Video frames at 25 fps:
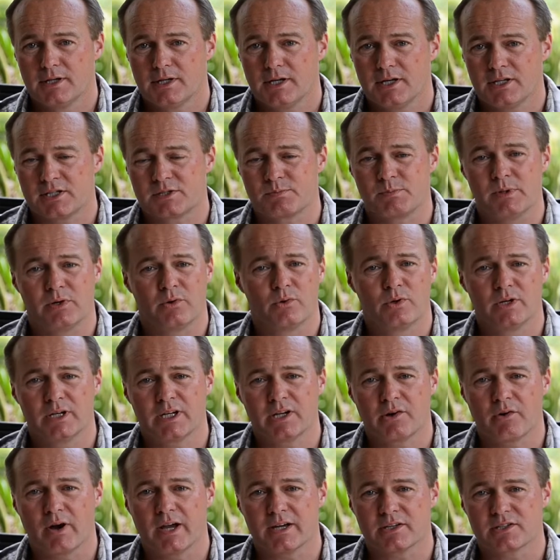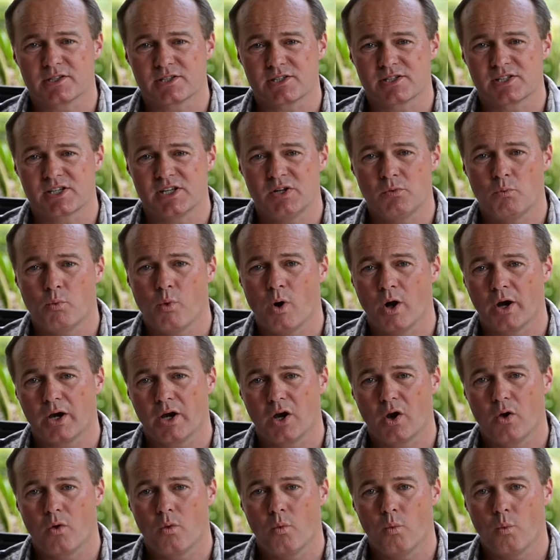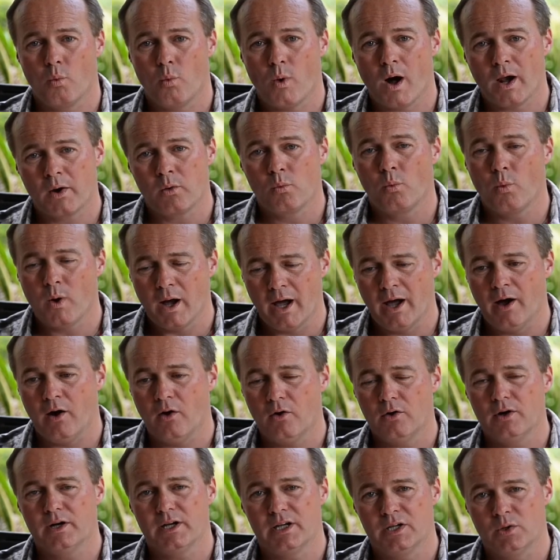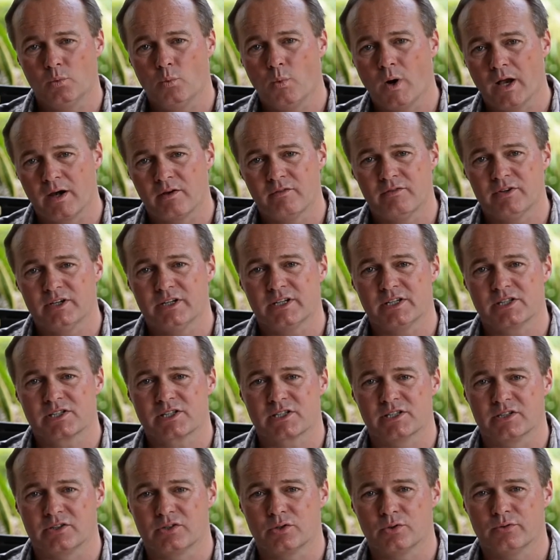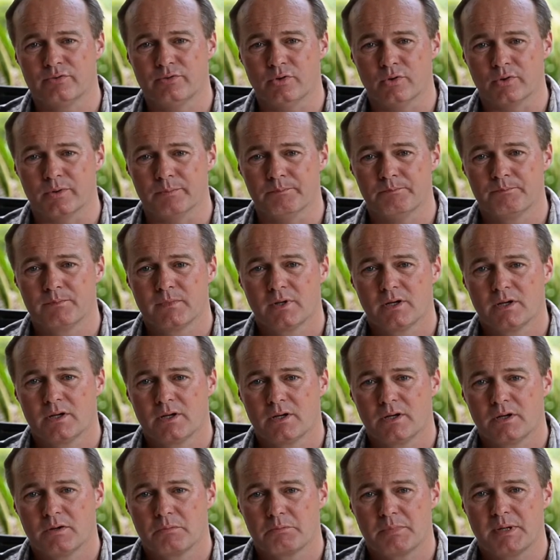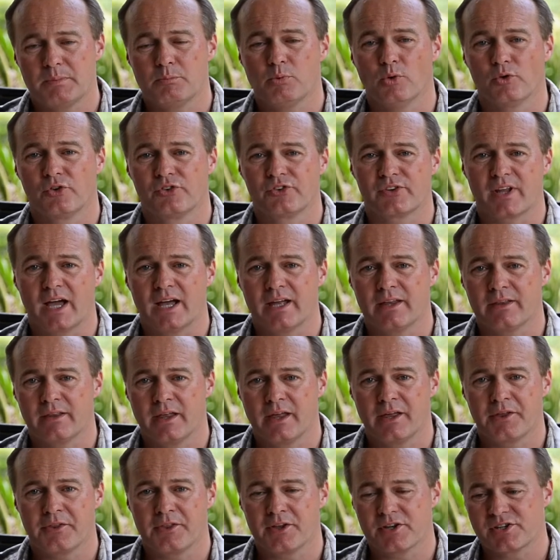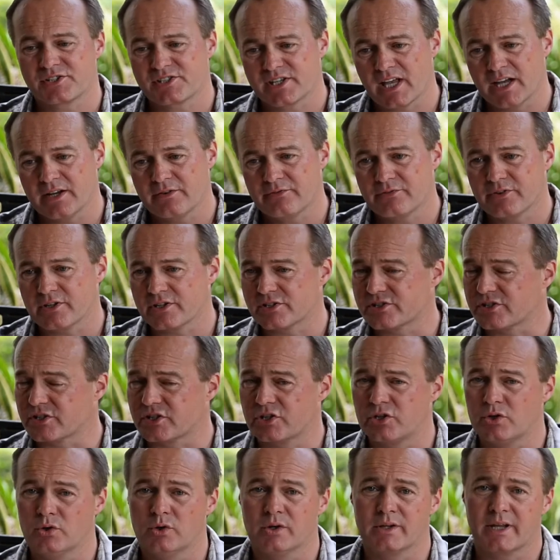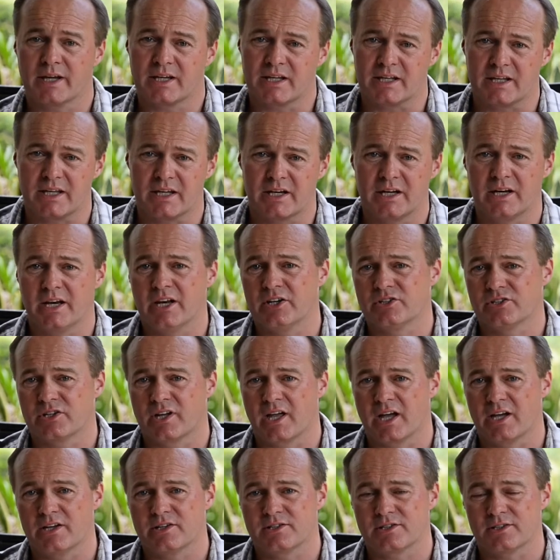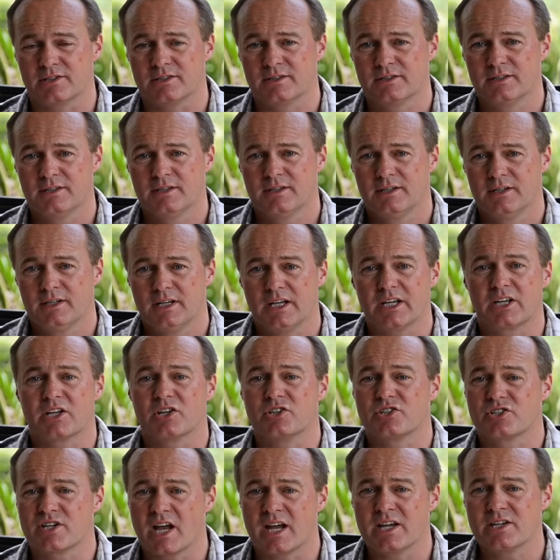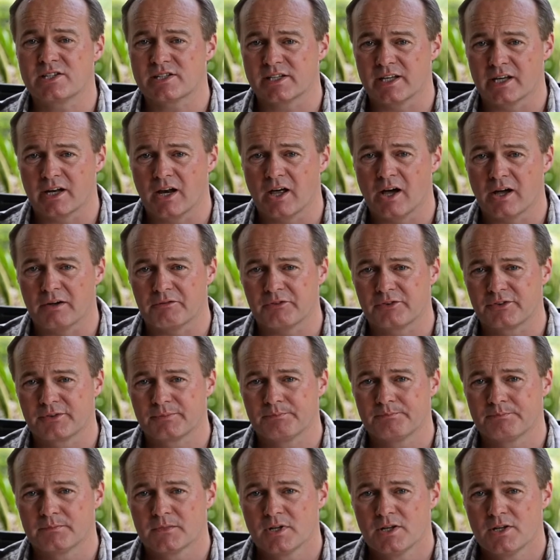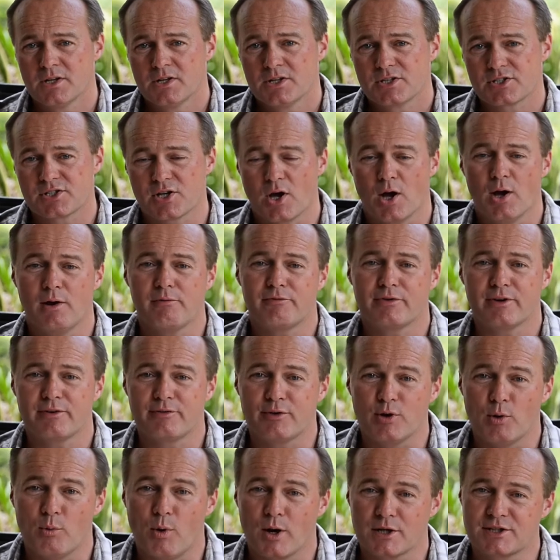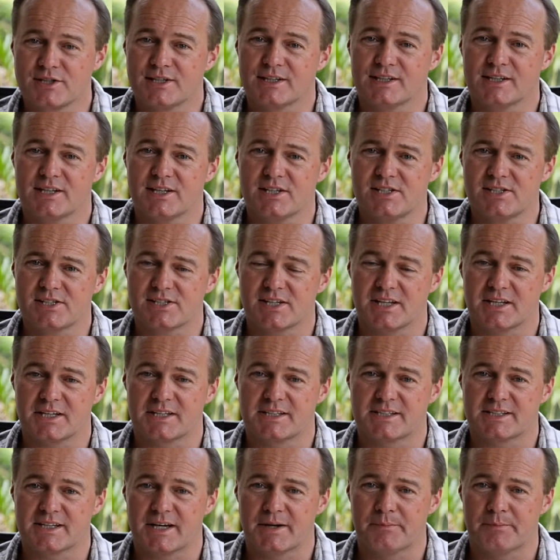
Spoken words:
it's been really great to see what one well in one village can do for them. People stay there, they're safe, they're secure, they can get an education. It can change their lives. So hopefully, if you're watching this and